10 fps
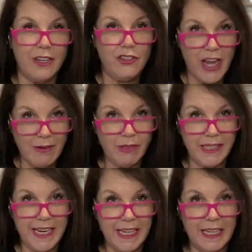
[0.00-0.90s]

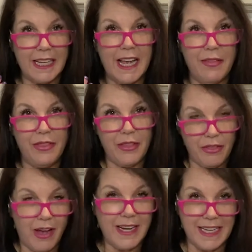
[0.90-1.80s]
Generally, the
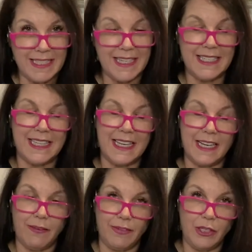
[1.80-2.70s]
thought is, is that
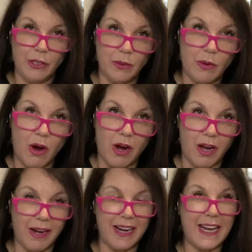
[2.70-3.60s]
if you
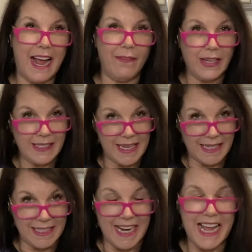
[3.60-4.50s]
are having
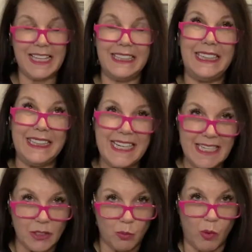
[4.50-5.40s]
sexy at
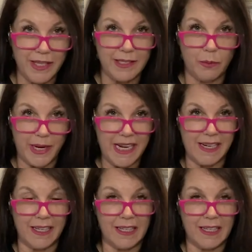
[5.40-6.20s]
least once a week,